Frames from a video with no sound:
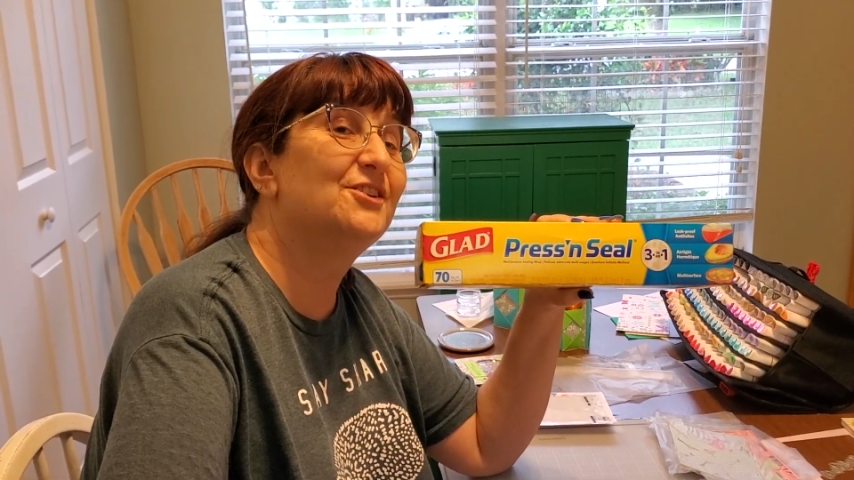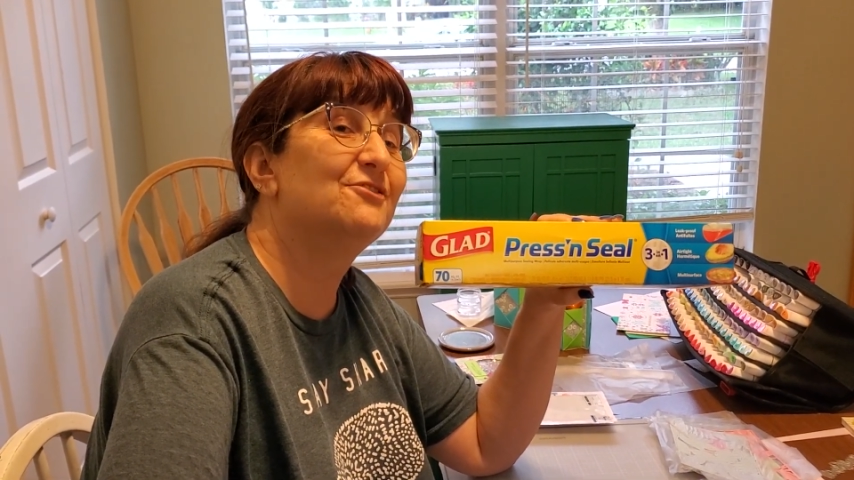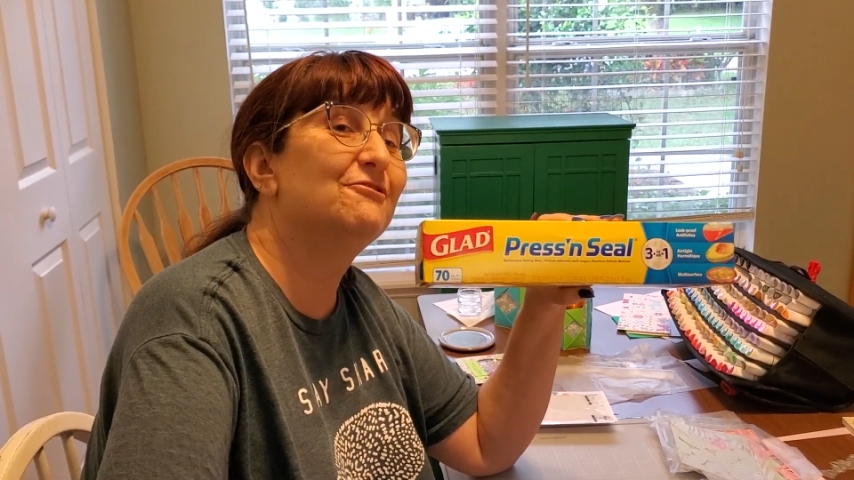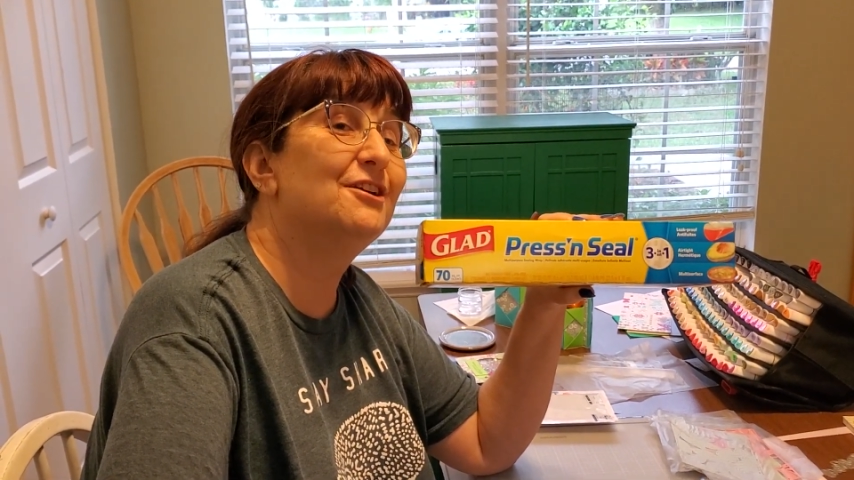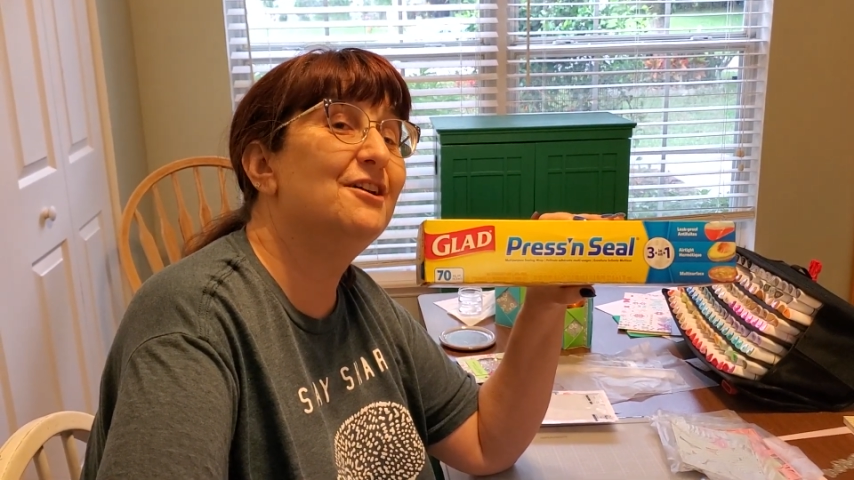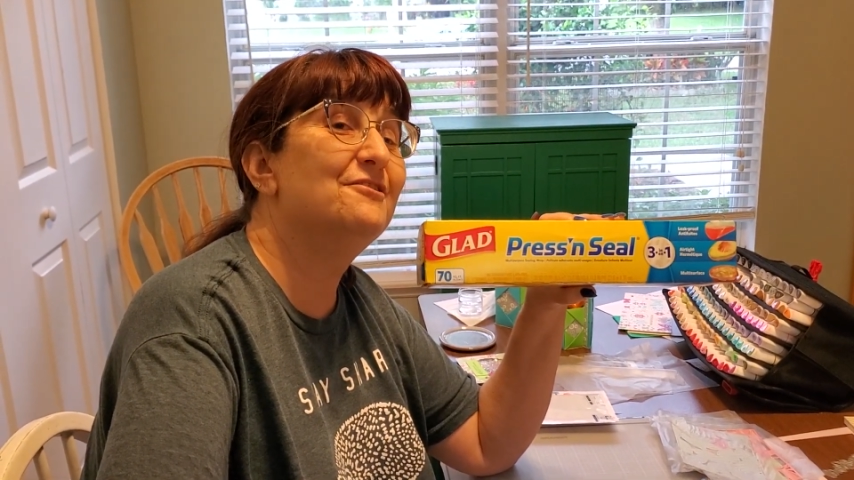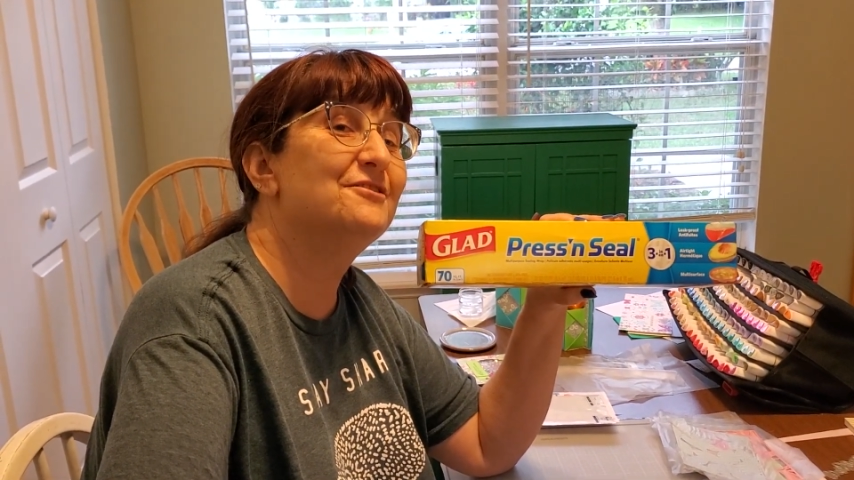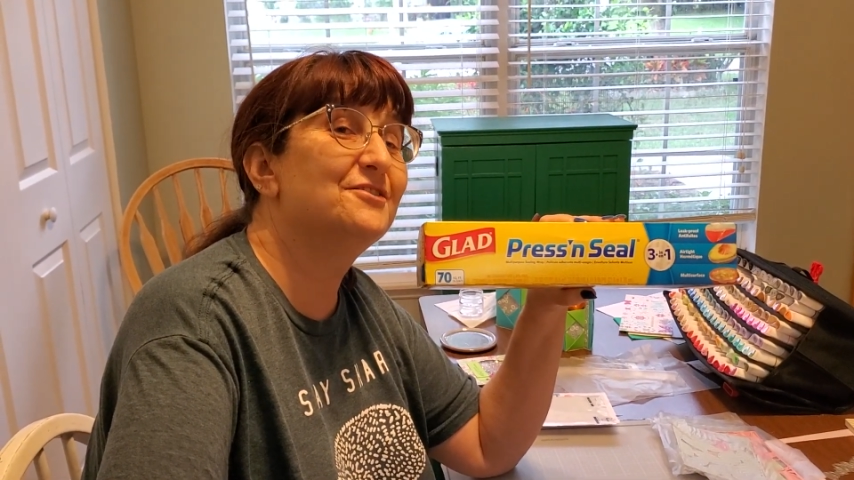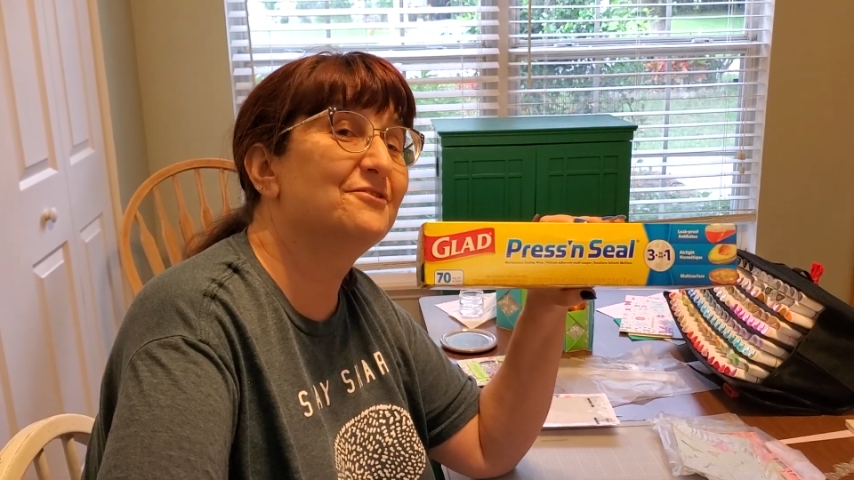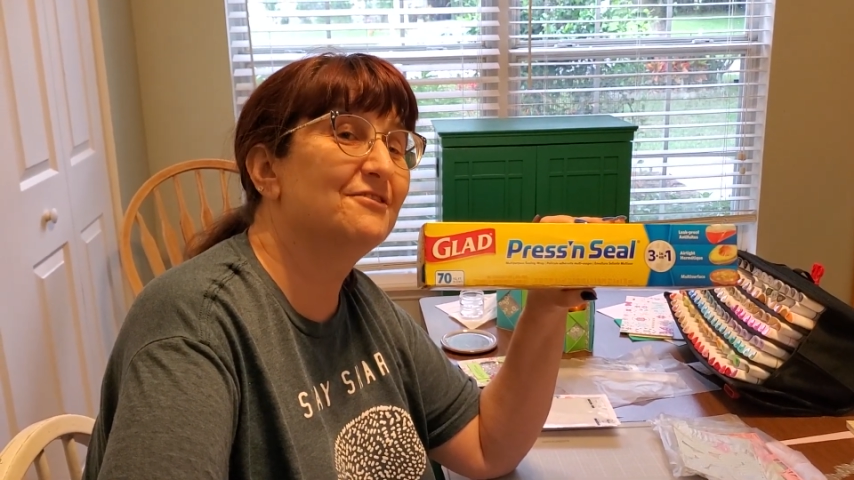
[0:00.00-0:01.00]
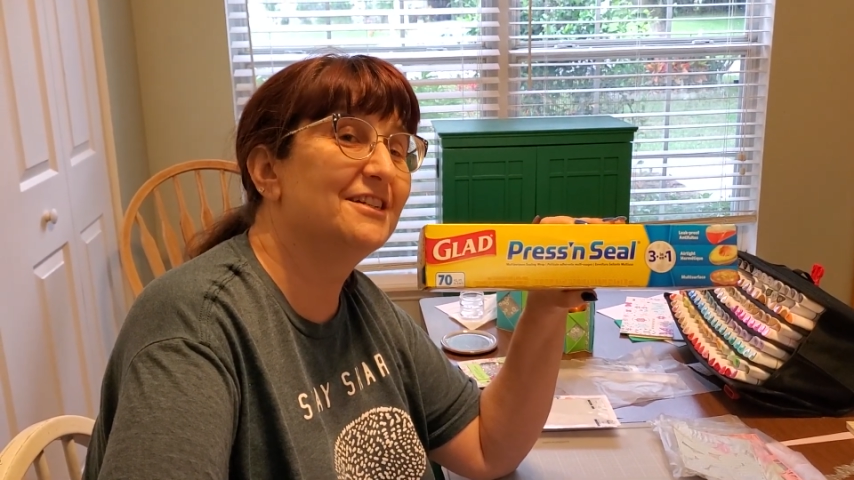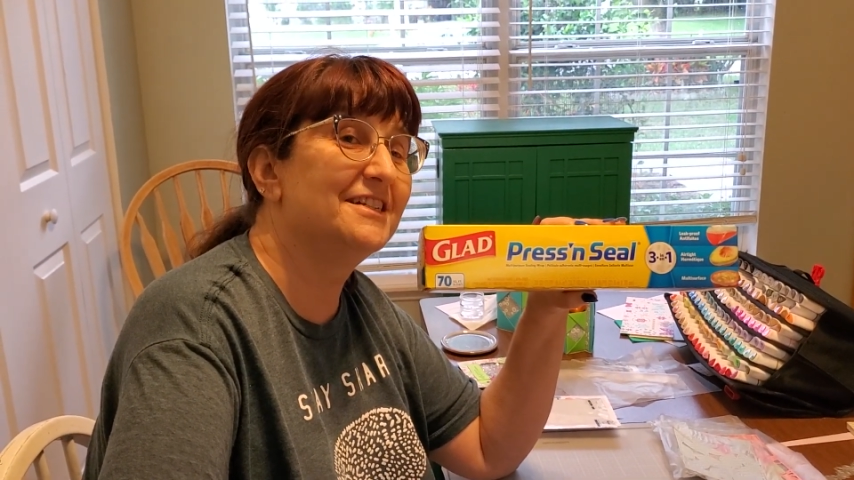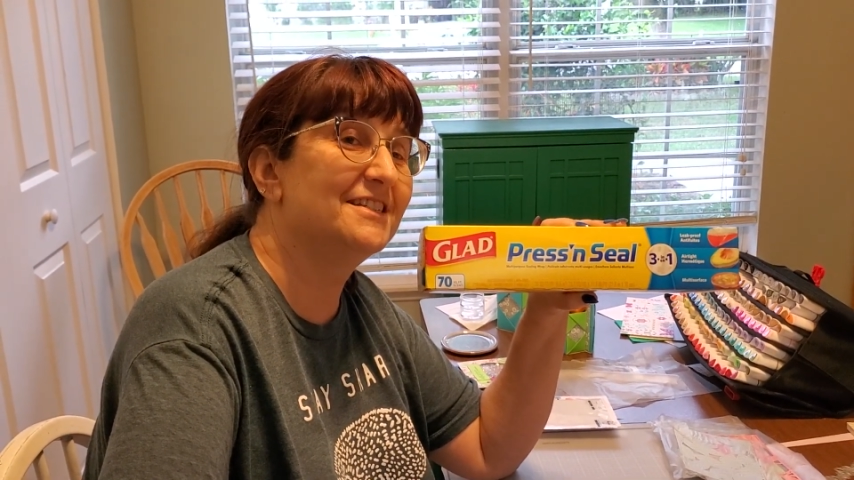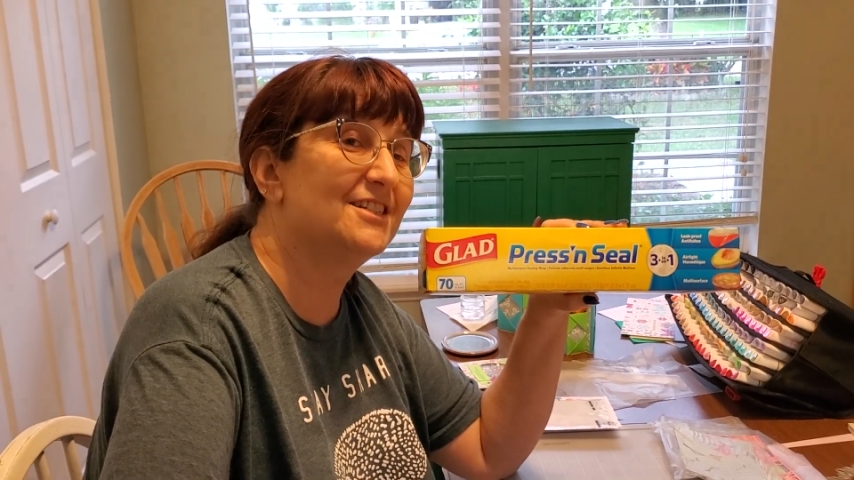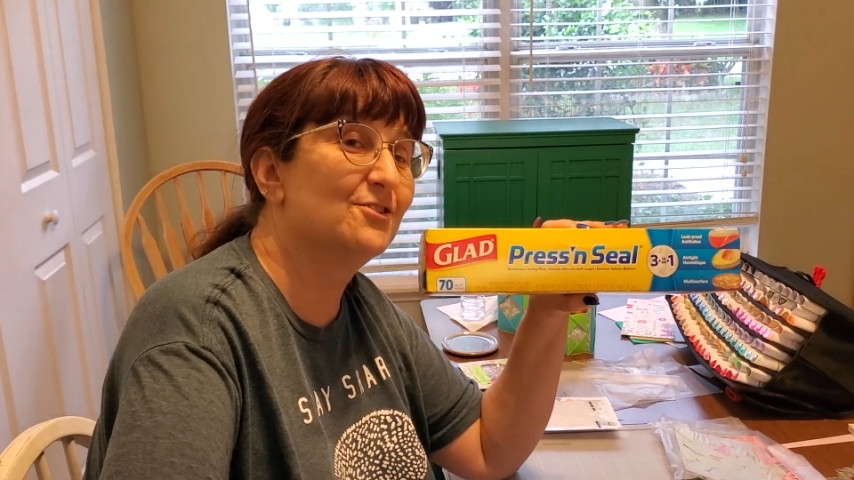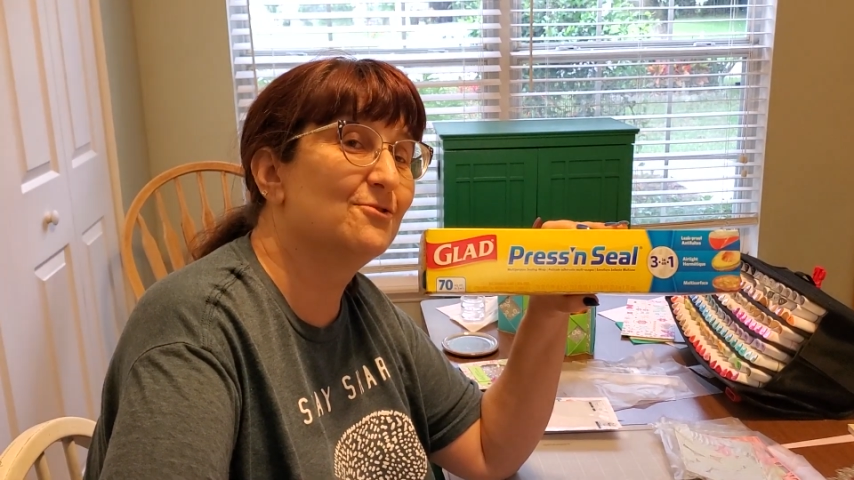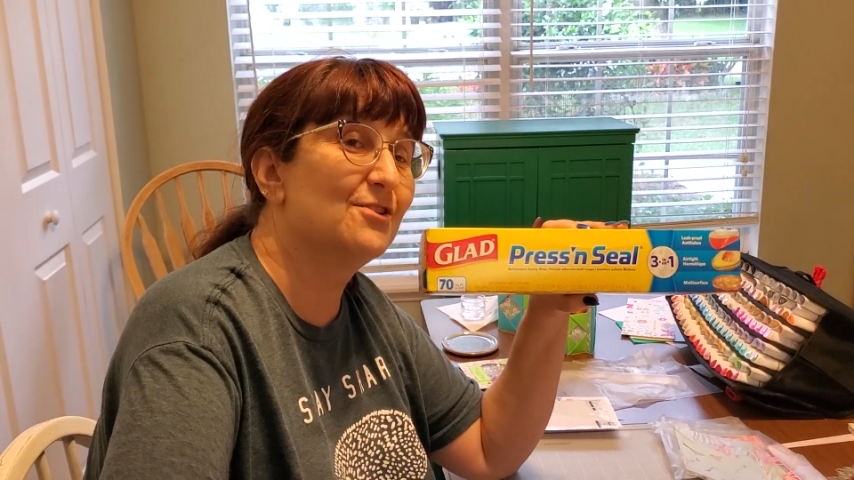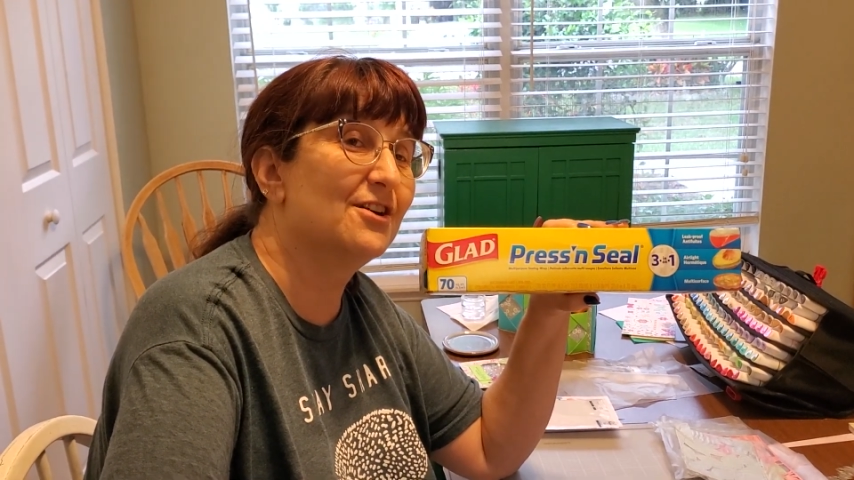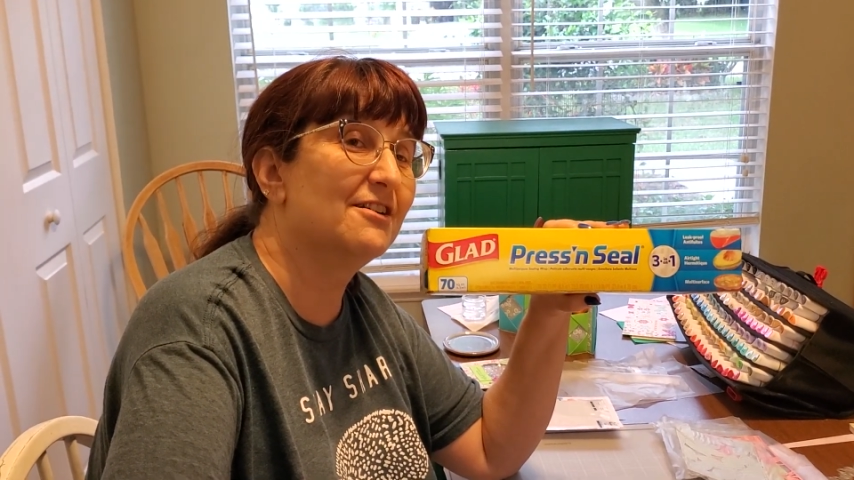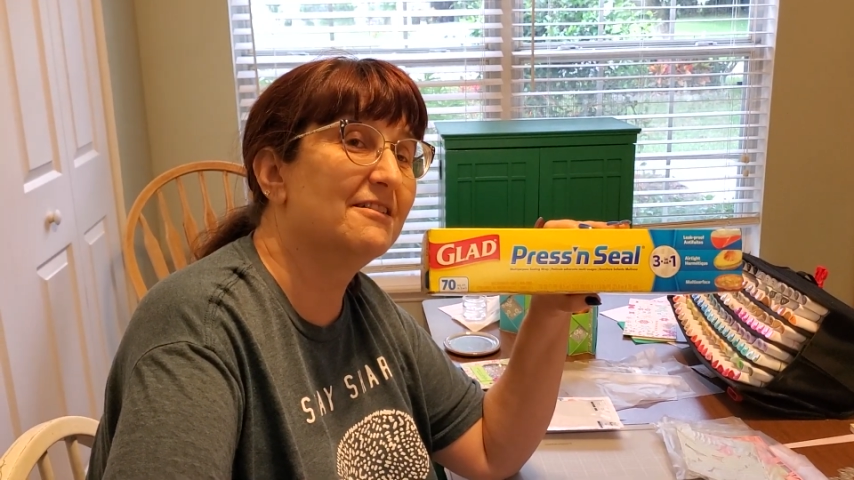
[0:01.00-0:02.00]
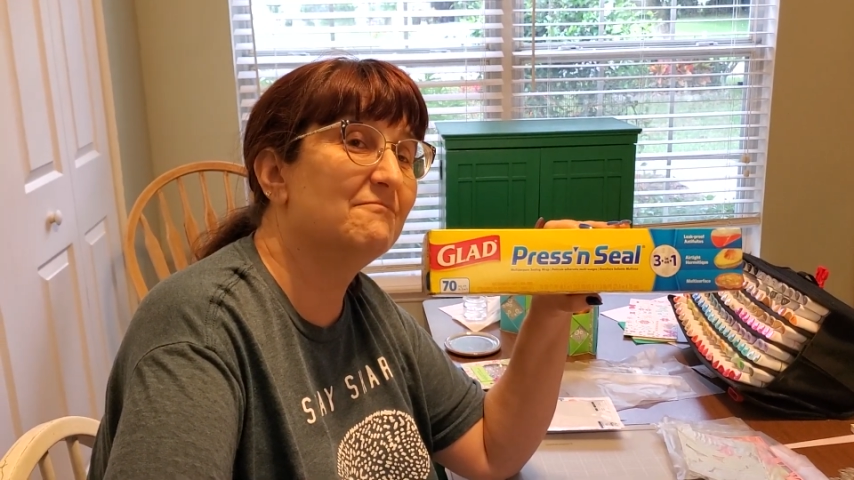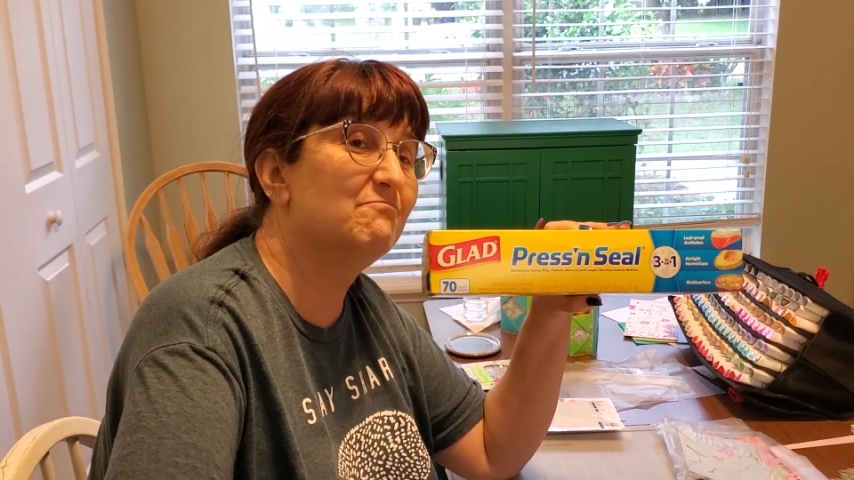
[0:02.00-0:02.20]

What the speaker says: grocery store.